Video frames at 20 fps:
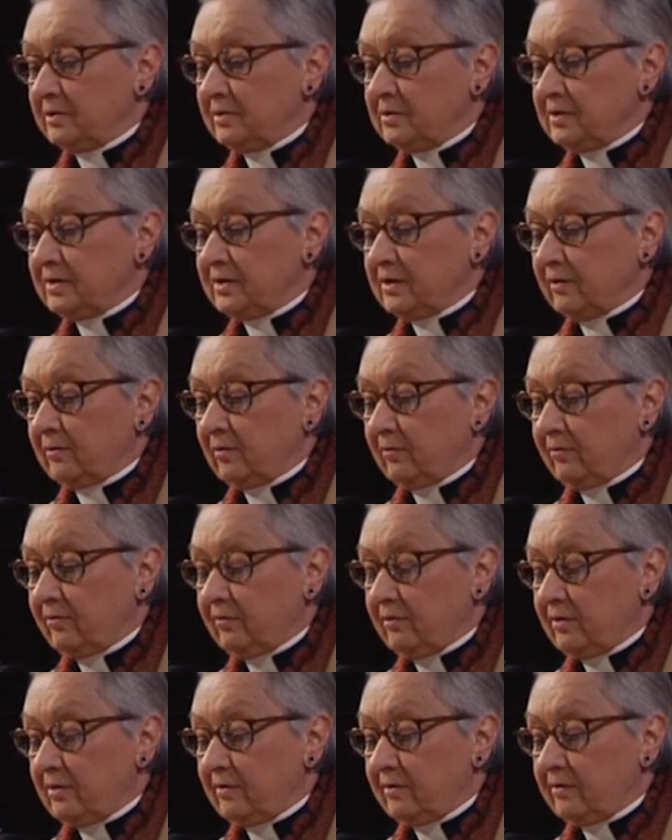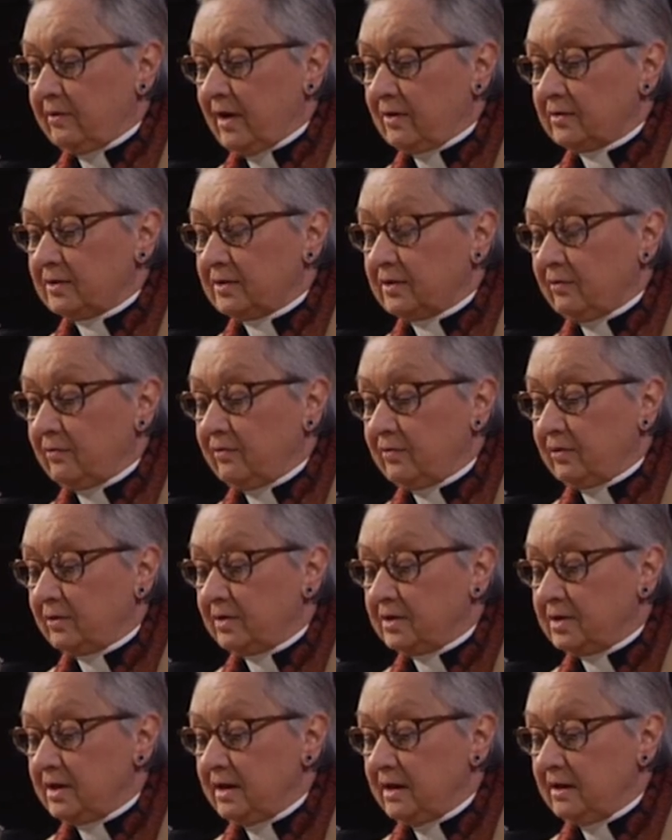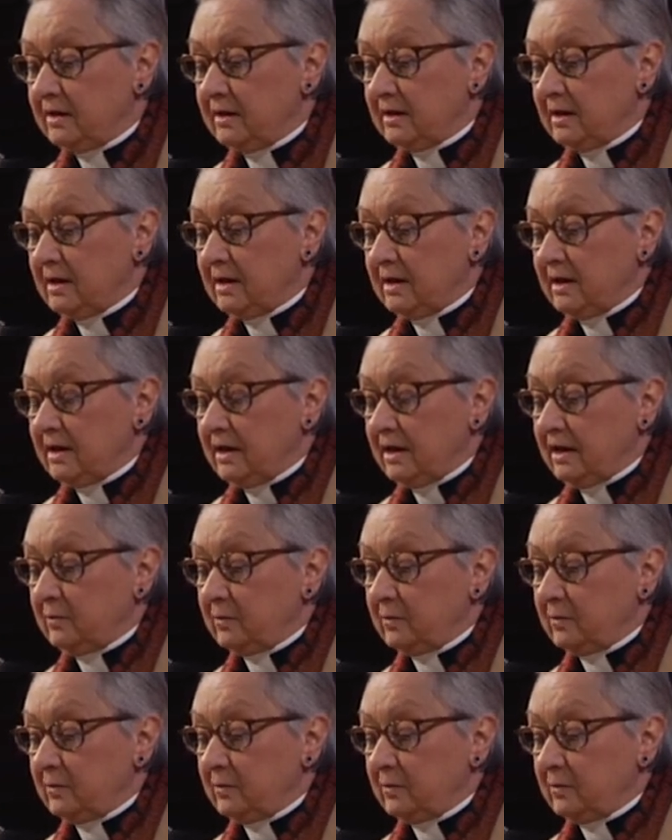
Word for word: 2013,